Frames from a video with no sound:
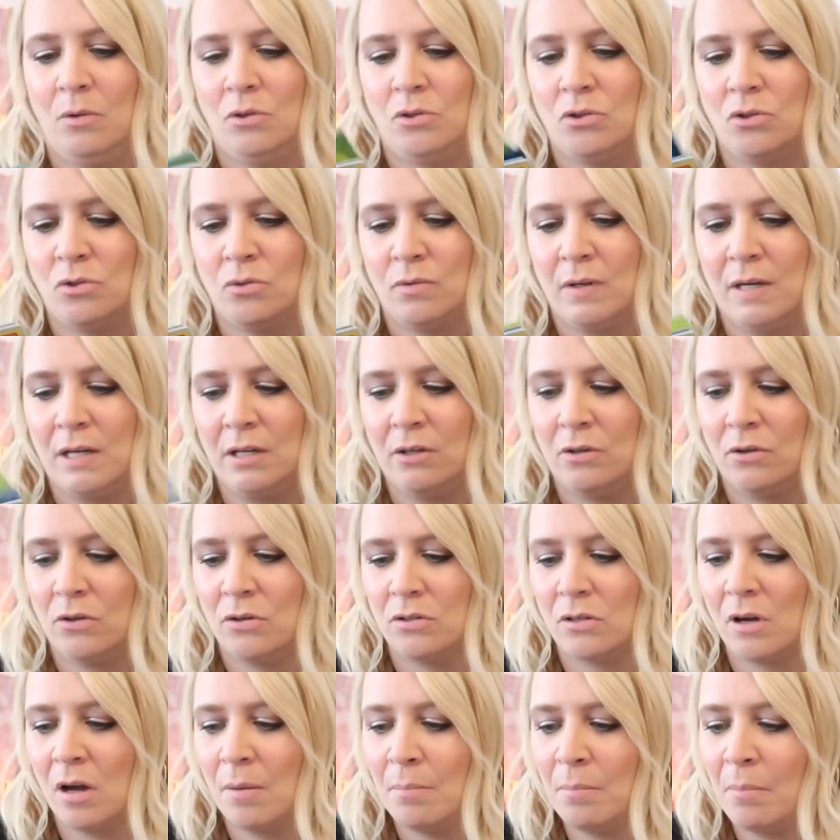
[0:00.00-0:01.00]
which is really
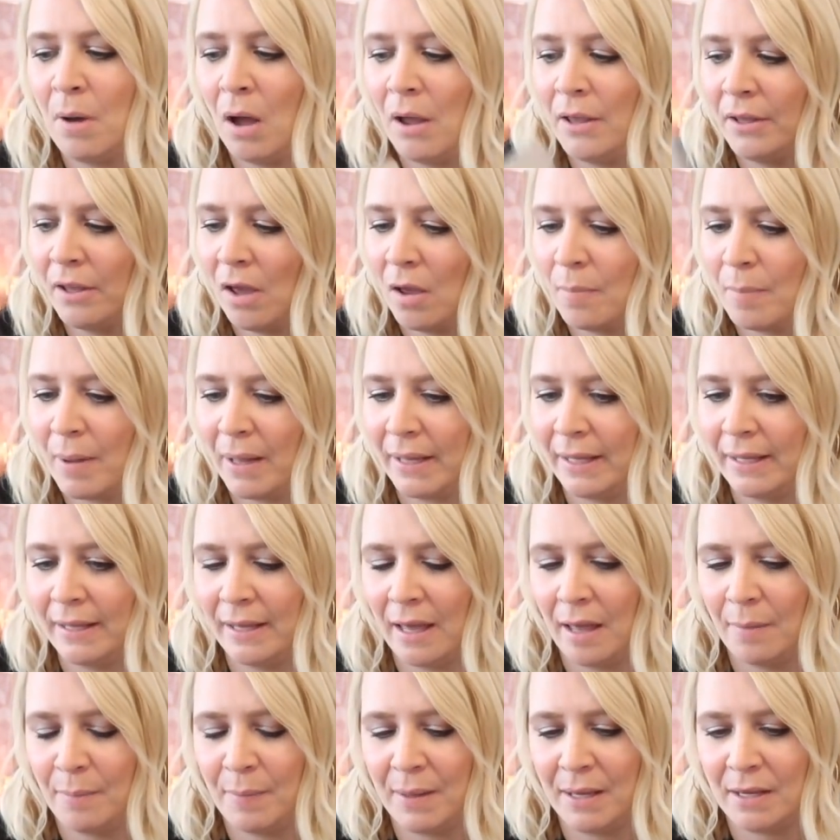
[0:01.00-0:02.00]
good. I might go back and
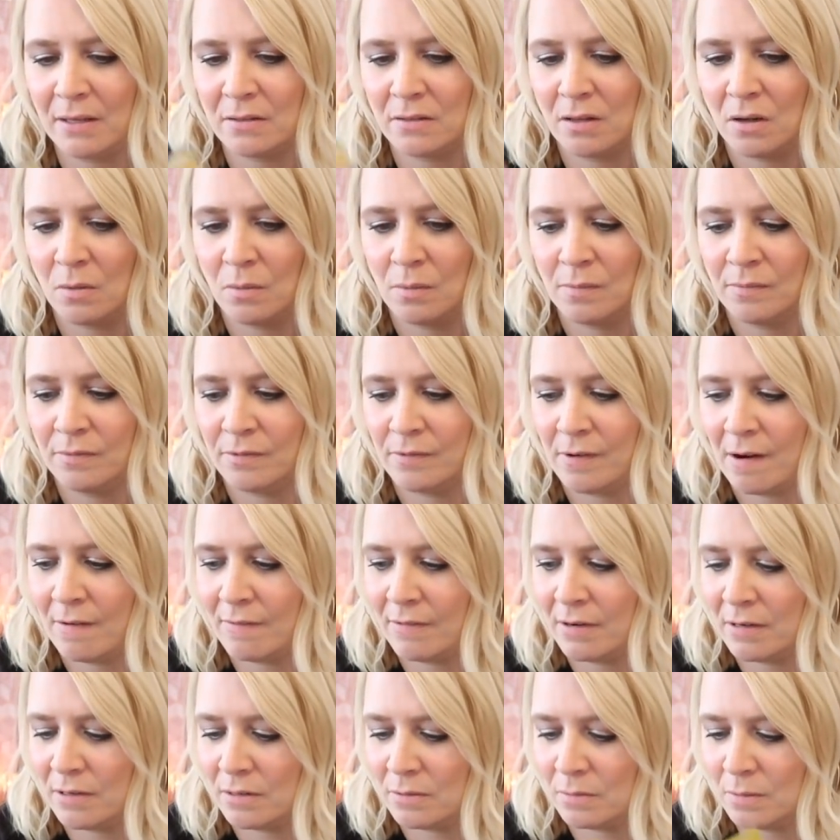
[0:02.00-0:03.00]
get a Pixar one for
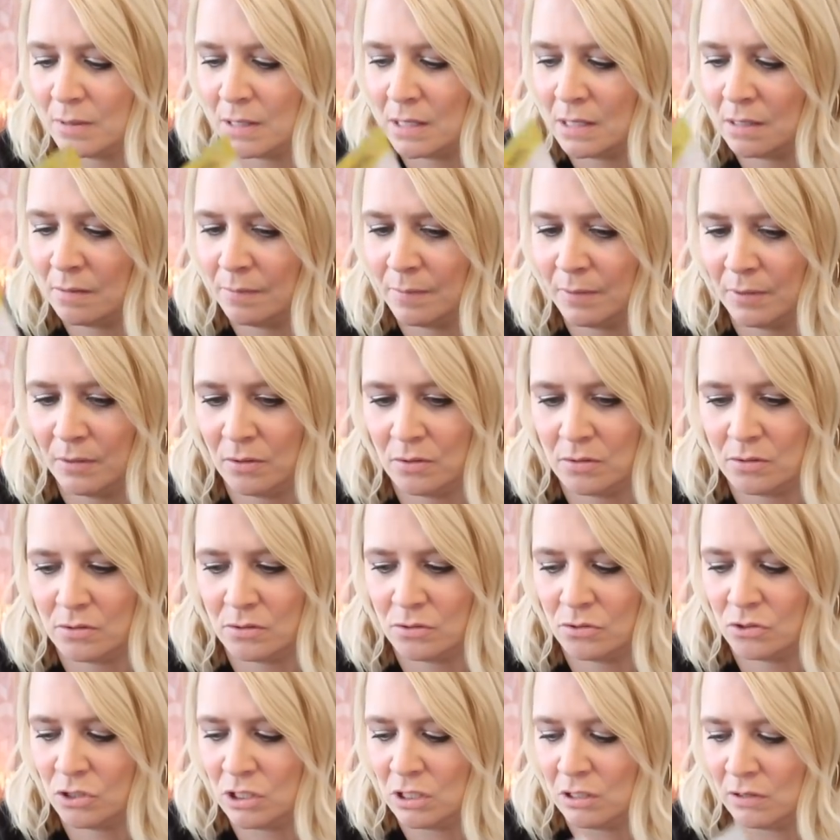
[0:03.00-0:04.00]
Erin as well,
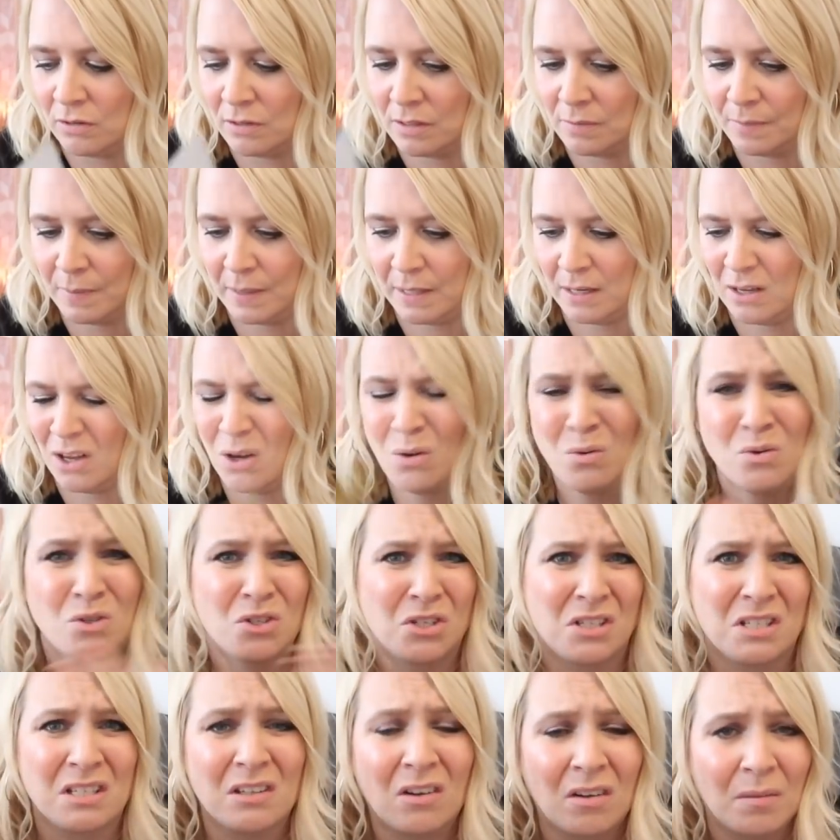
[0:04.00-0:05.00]
because she likes Pixar. Who
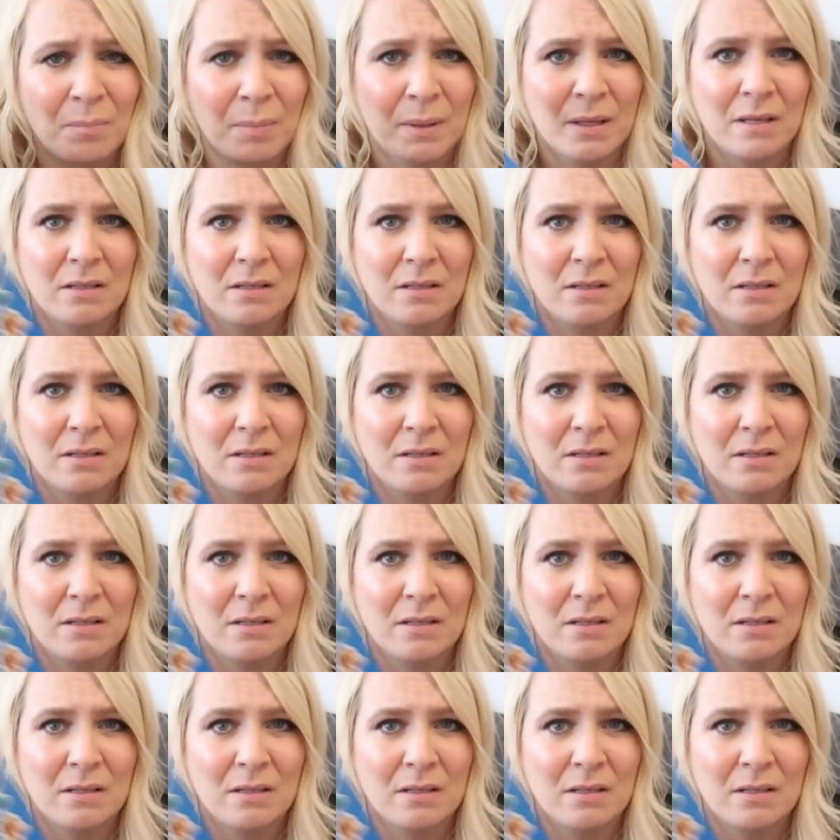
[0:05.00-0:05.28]
doesn't like